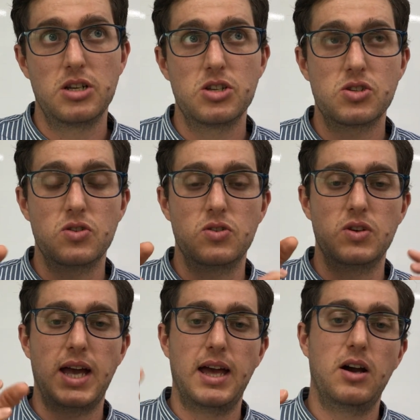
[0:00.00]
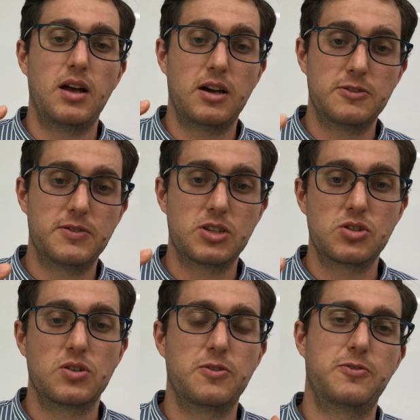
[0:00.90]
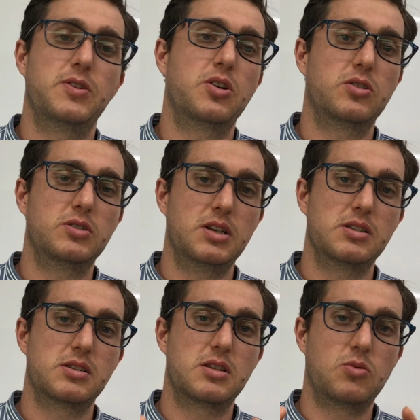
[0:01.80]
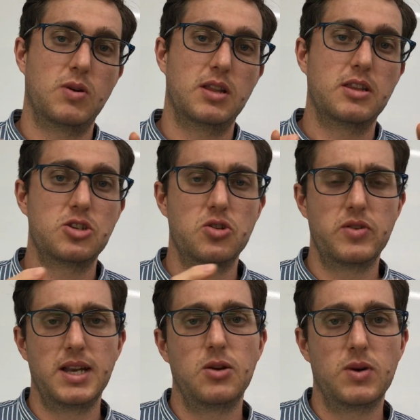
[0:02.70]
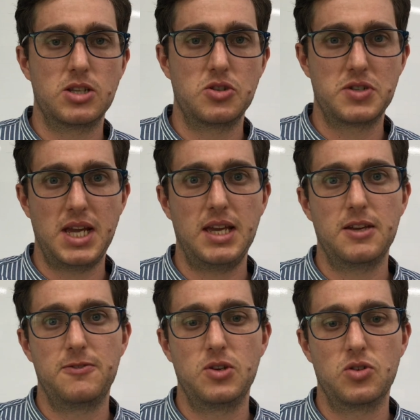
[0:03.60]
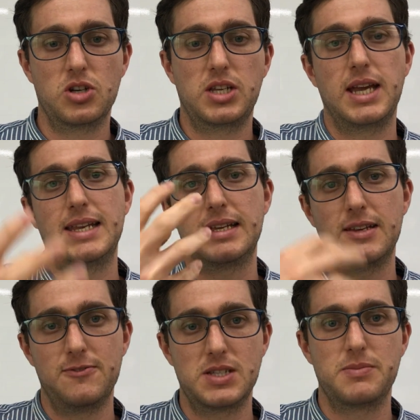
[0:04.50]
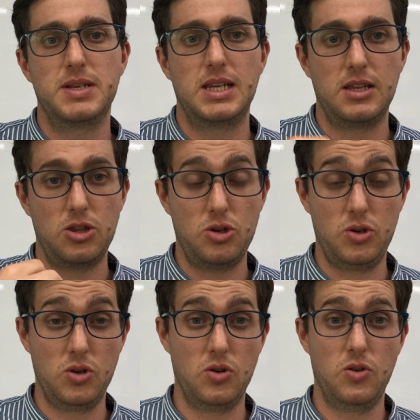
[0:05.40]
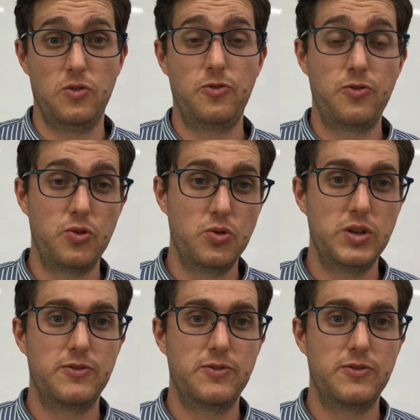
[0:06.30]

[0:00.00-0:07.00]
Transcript: So alpha tocopherol is the one that you really want to take if you're not getting vitamin E through your food.